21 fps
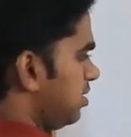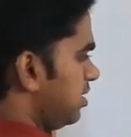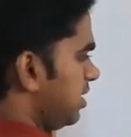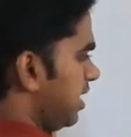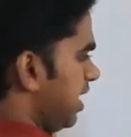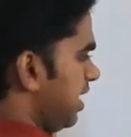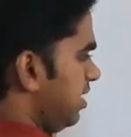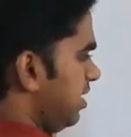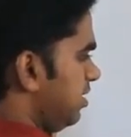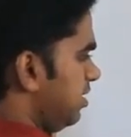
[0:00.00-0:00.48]

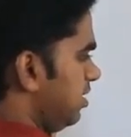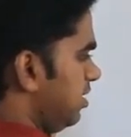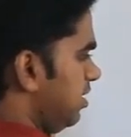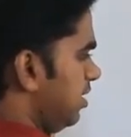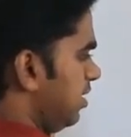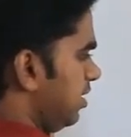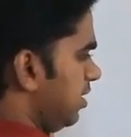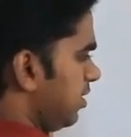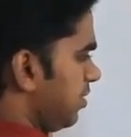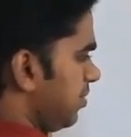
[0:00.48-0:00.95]
standing
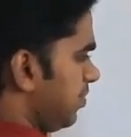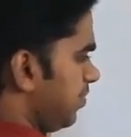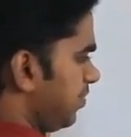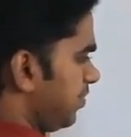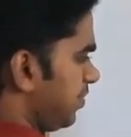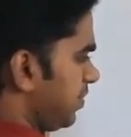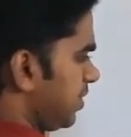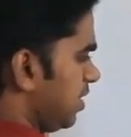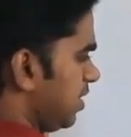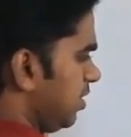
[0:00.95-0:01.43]
here,
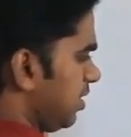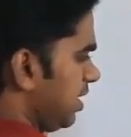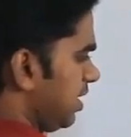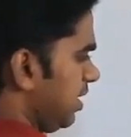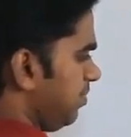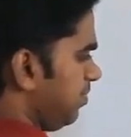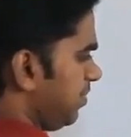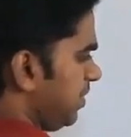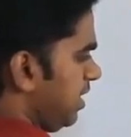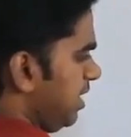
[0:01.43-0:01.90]

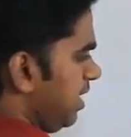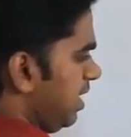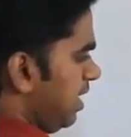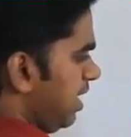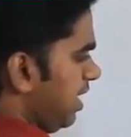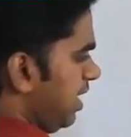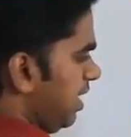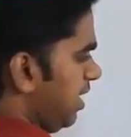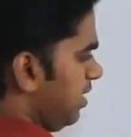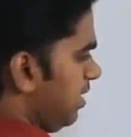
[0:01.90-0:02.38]
okay,
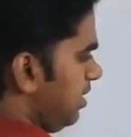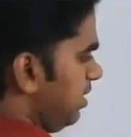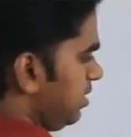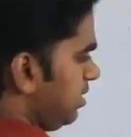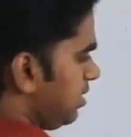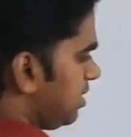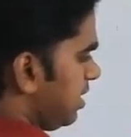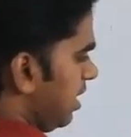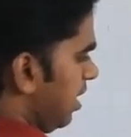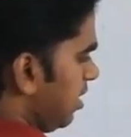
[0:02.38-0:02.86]
and he
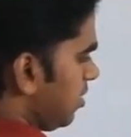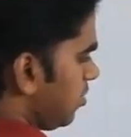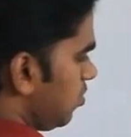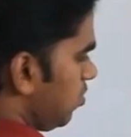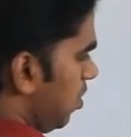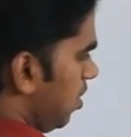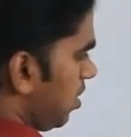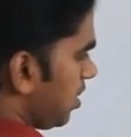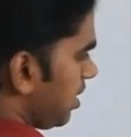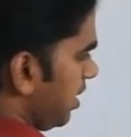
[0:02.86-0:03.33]
start
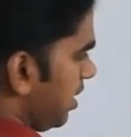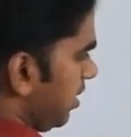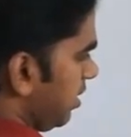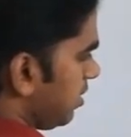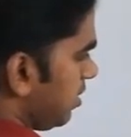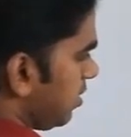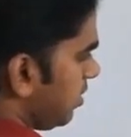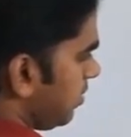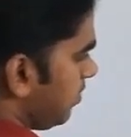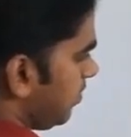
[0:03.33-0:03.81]

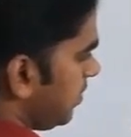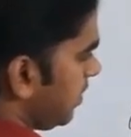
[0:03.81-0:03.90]
walking.